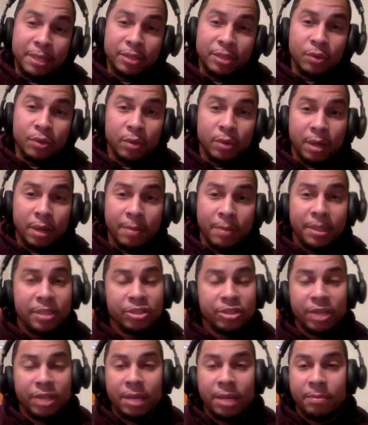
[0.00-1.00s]
going to come in in
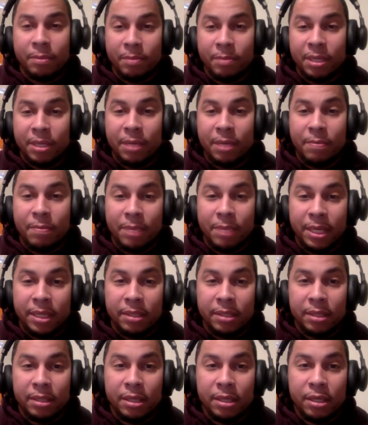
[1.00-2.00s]
shape and be committed
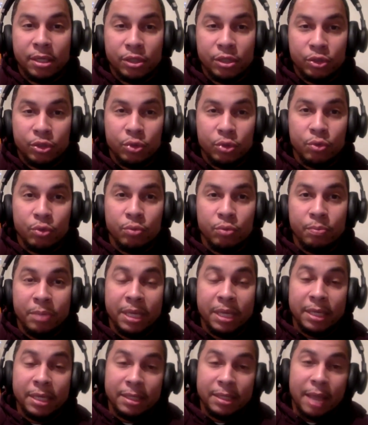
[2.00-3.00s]
to
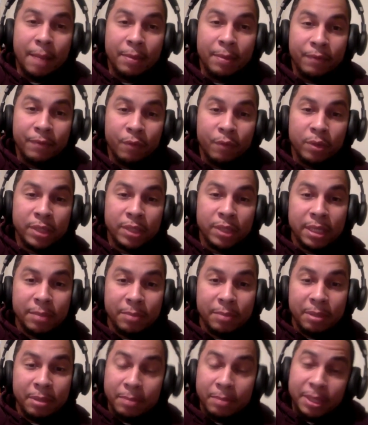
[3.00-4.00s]
being the dominant force he can
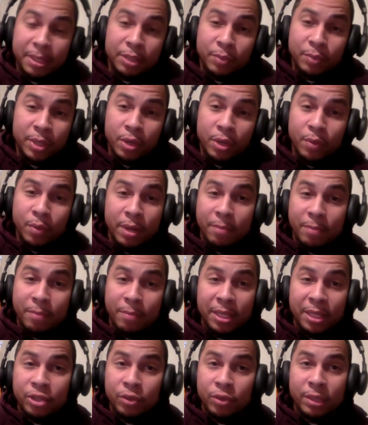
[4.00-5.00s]
be because we know when
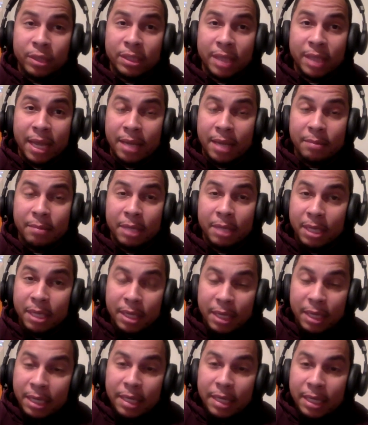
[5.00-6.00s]
Embiid is on his game,
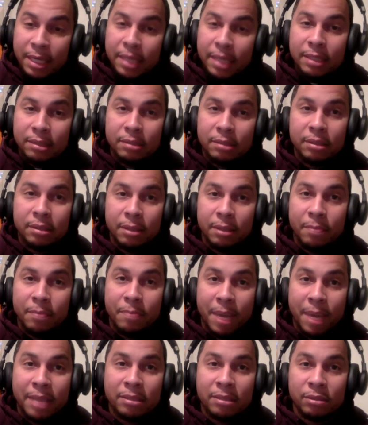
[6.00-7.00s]
he is the
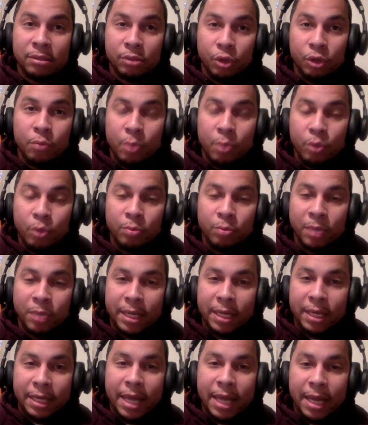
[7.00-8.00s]
best low post player in
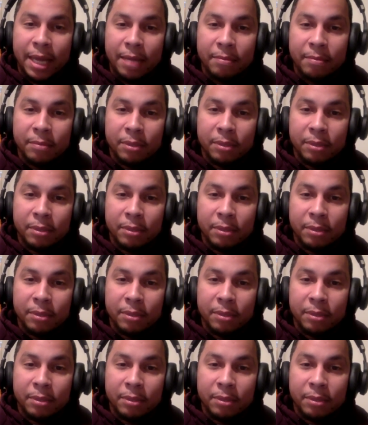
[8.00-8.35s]
the game.